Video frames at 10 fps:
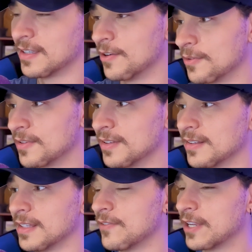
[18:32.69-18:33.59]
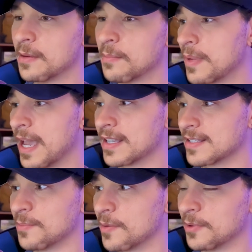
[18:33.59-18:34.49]
you know, leaving
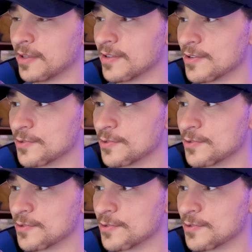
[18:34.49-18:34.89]
impacts on my players